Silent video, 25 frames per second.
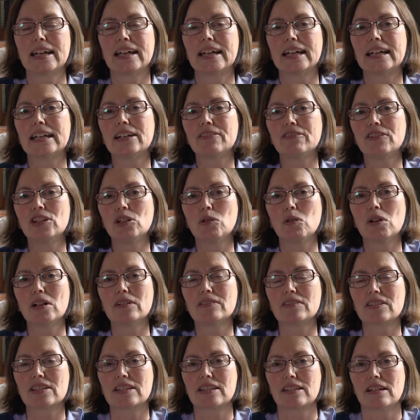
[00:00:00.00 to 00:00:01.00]
If you
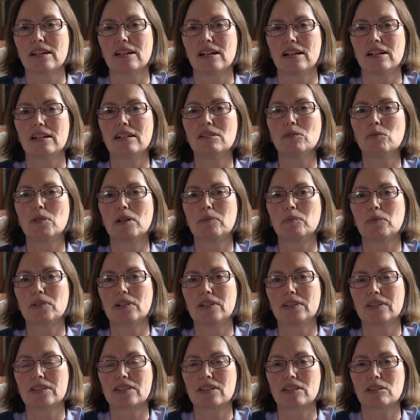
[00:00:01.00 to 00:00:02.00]
answer her when we're
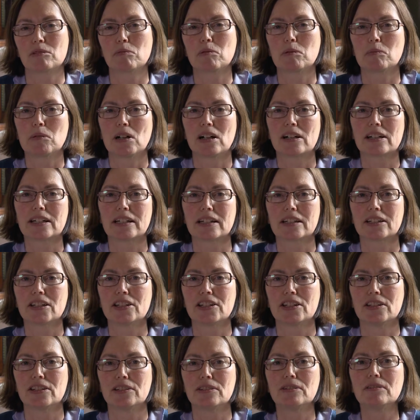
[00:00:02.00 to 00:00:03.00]
in the supermarket
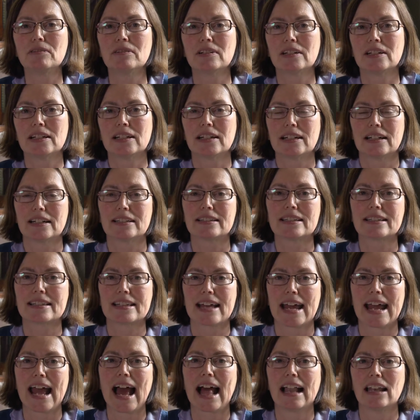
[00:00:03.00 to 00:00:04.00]
queue and
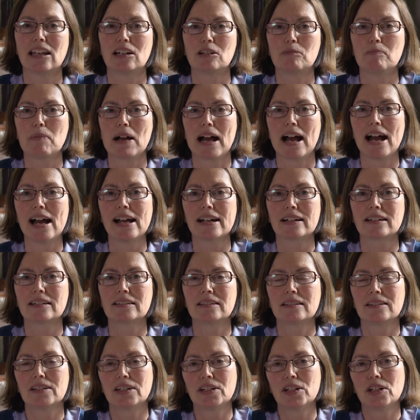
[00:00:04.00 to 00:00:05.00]
say hello back,
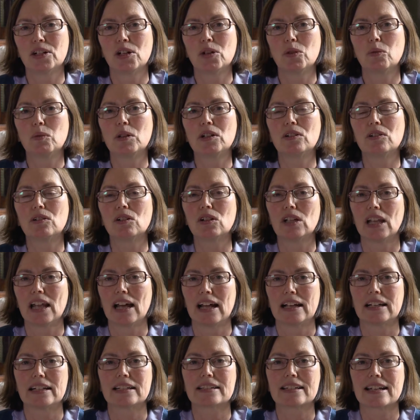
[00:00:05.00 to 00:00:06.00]
we're all
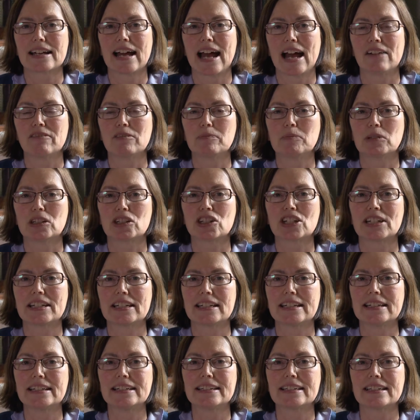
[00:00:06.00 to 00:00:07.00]
likely to have a much
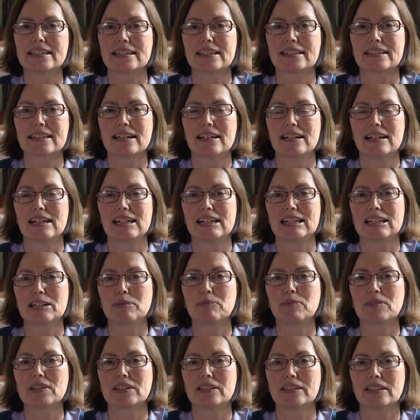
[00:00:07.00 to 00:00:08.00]
easier
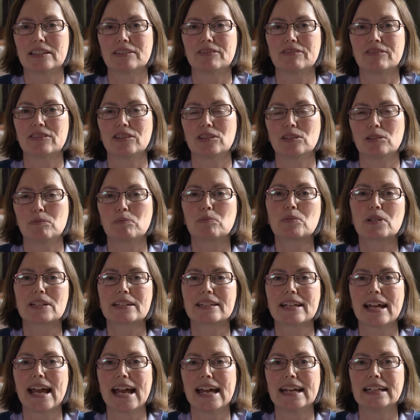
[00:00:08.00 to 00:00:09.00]
time than if you
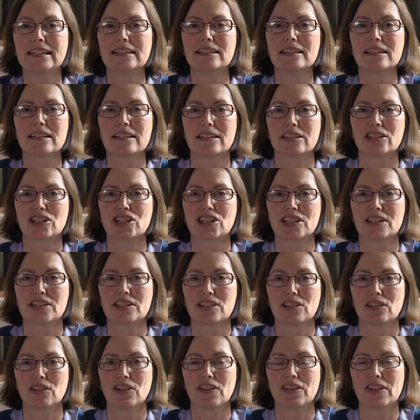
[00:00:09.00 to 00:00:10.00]
pretend that she's
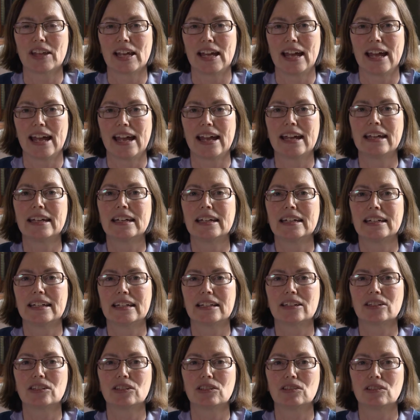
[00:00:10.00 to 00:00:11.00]
not there,
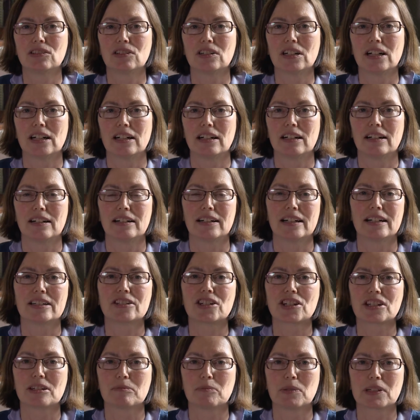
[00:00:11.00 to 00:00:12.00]
ignore her, and
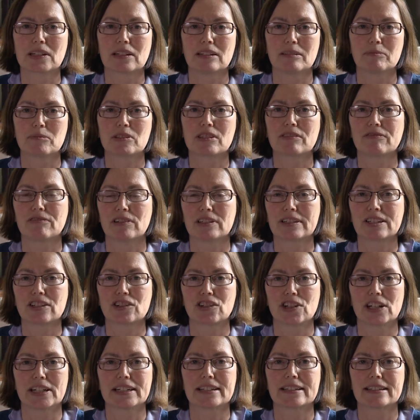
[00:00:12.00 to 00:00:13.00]
she becomes
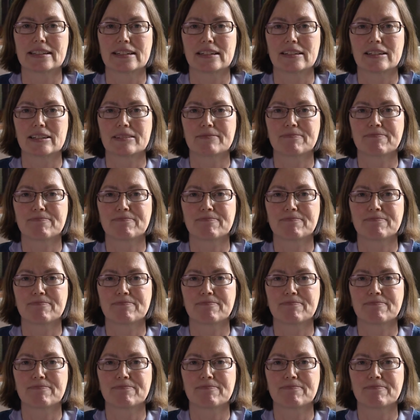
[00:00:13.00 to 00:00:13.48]
frustrated.